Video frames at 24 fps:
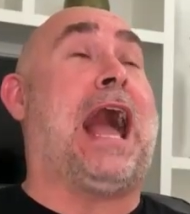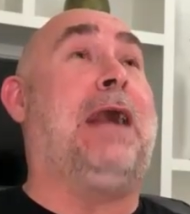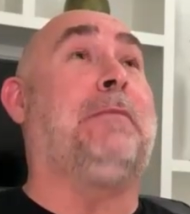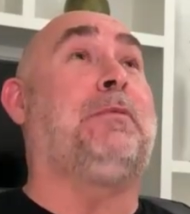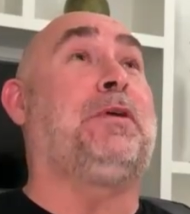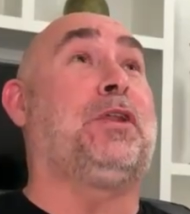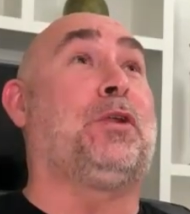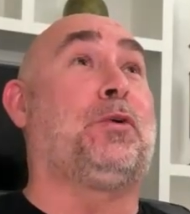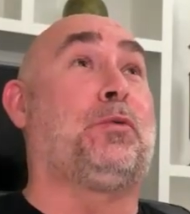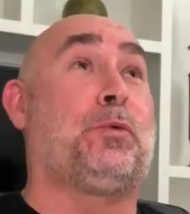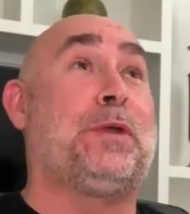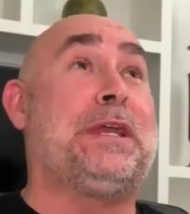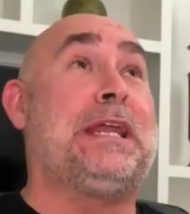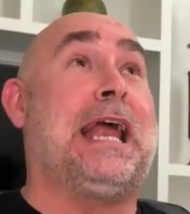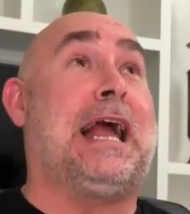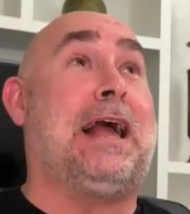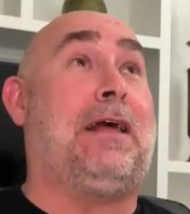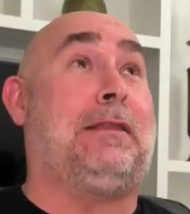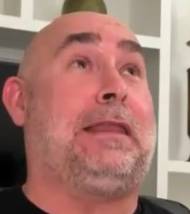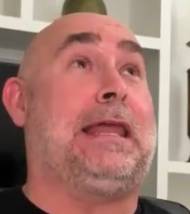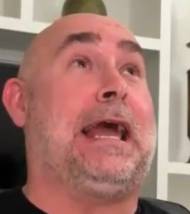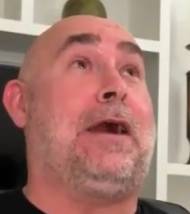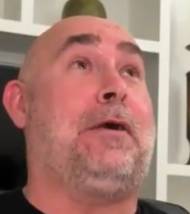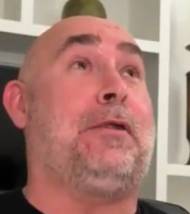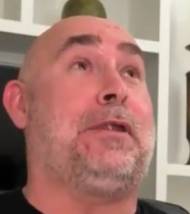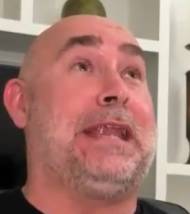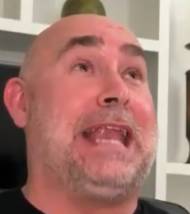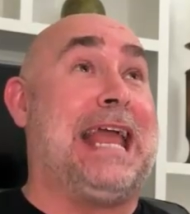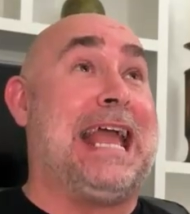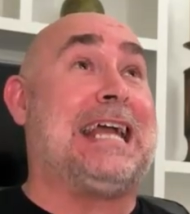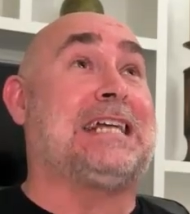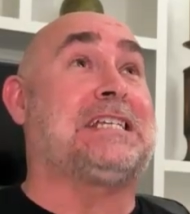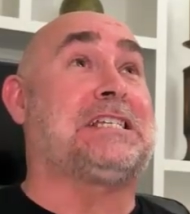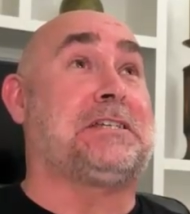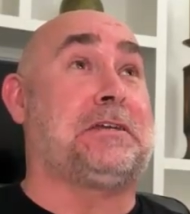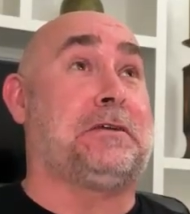I'm going to read out loud an
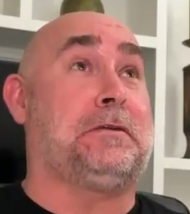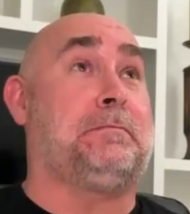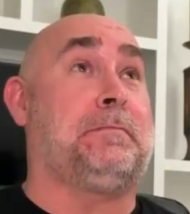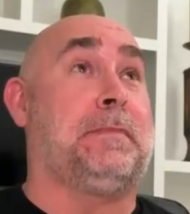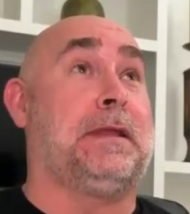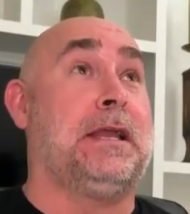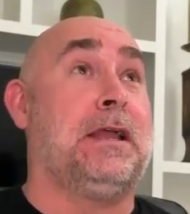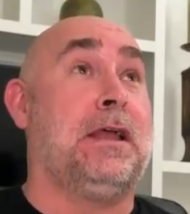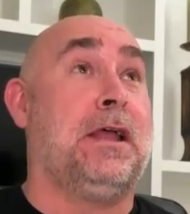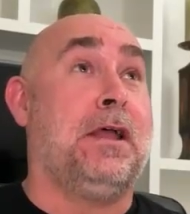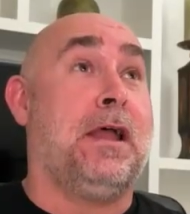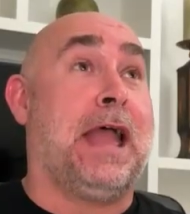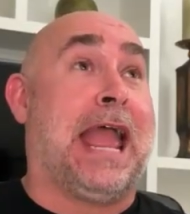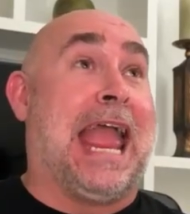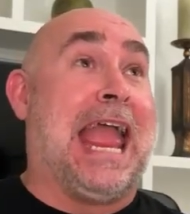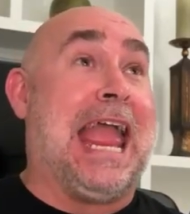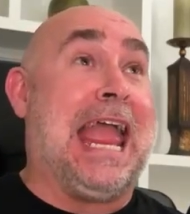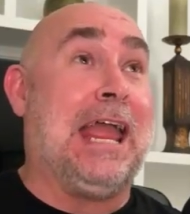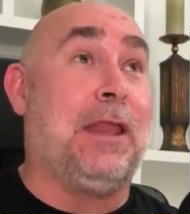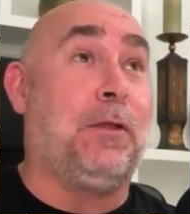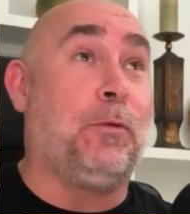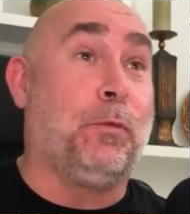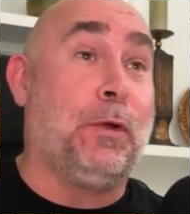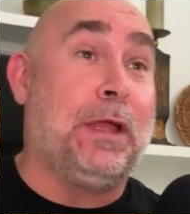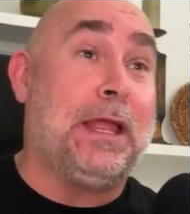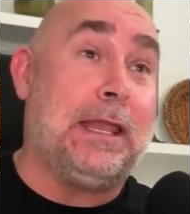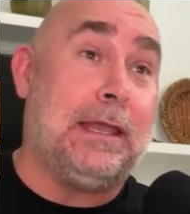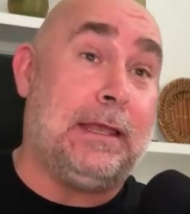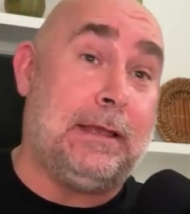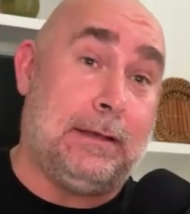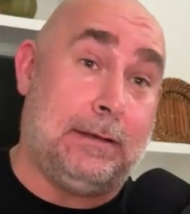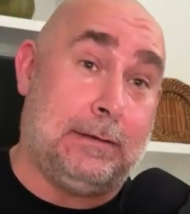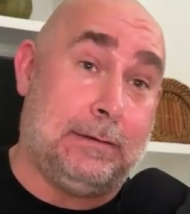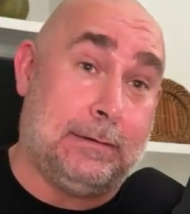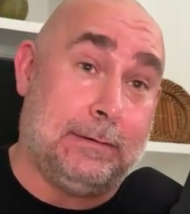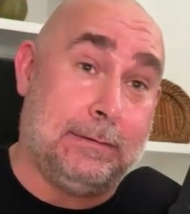excerpt
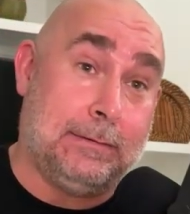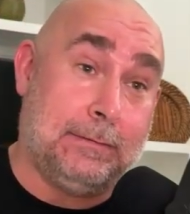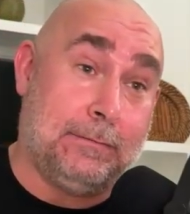handwritten